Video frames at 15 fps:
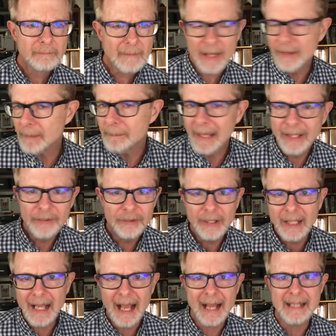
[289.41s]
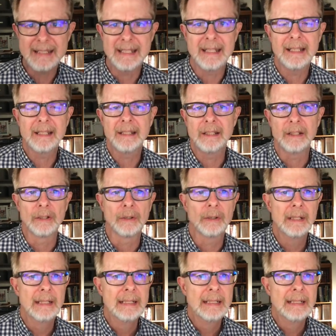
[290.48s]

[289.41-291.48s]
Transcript: The basic idea here